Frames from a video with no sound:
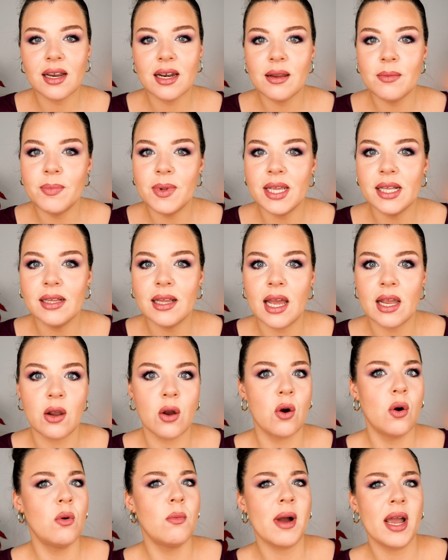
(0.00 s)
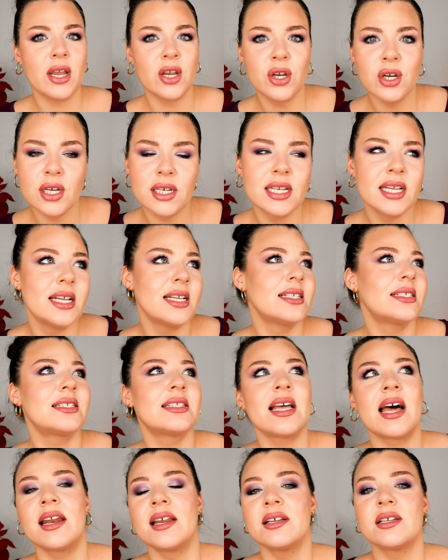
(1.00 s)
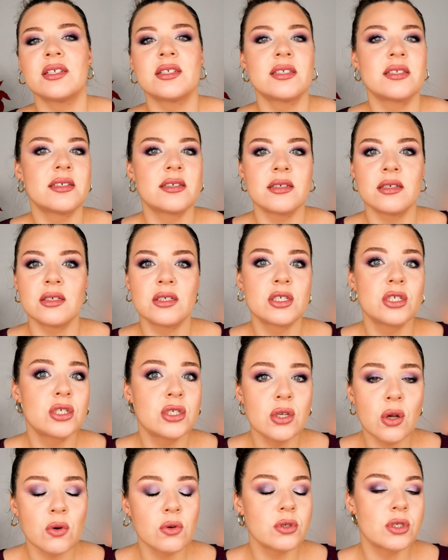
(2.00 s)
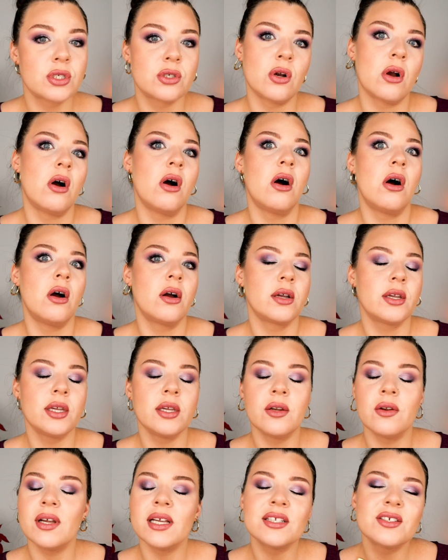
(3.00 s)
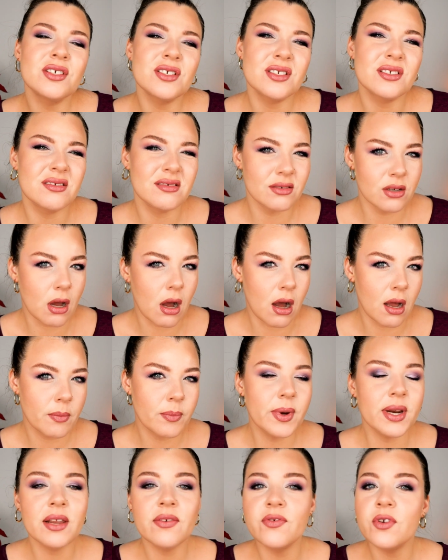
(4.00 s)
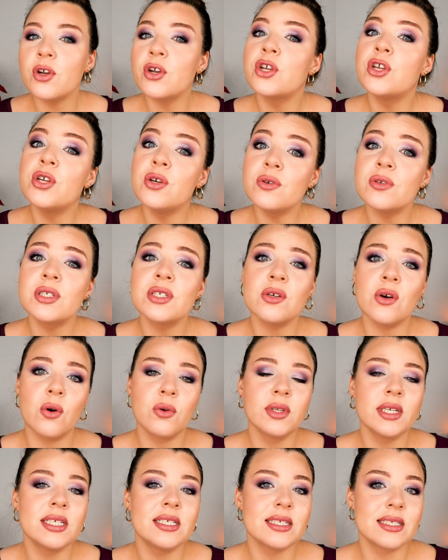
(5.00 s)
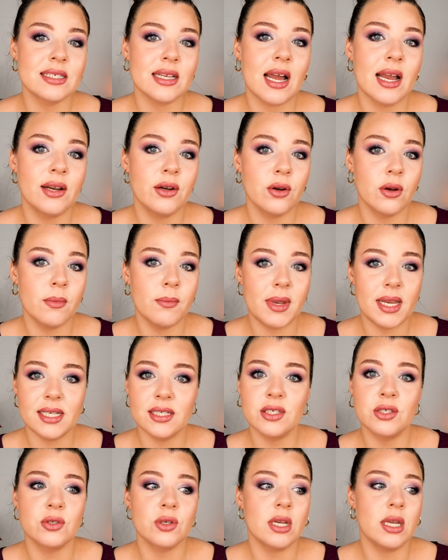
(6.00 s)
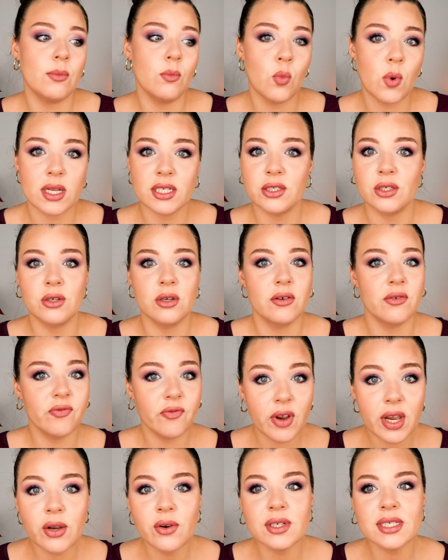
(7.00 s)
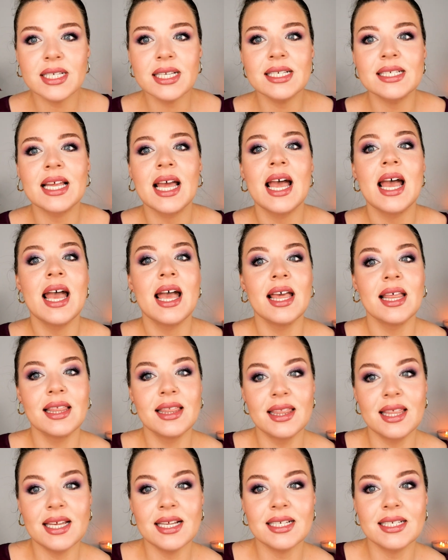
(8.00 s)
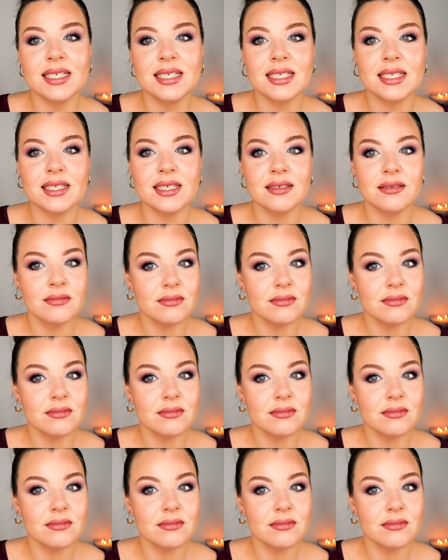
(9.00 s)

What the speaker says: going to be like, oh my goodness, that is so strong. You know, it's just not. But if you're used to only designer, mainstream, Western fragrances, this